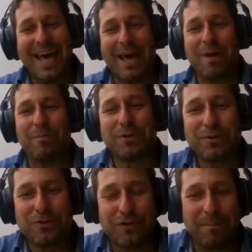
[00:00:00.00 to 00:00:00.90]
I, I, want
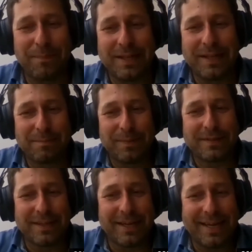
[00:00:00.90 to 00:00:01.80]
to jump a little
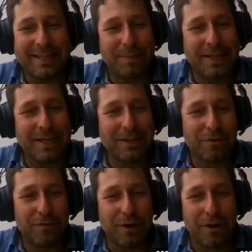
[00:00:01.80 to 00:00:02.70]
bit uh, at the beginning
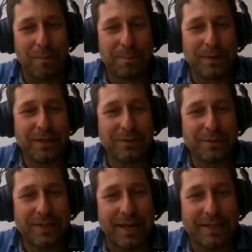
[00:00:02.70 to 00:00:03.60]
of your company. You
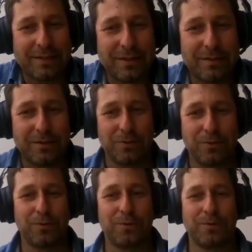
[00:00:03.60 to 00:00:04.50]
said
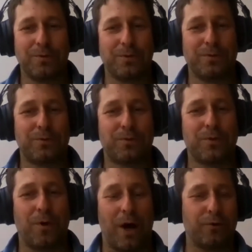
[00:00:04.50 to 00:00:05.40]
you you
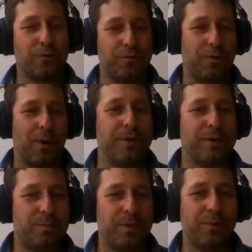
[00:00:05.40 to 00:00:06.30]
saw out of your own
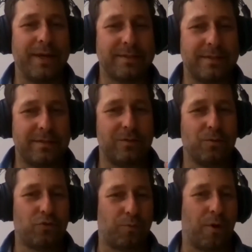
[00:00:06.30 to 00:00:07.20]
experience this
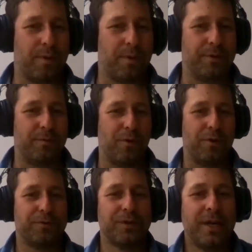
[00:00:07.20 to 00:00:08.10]
huge problem in the world.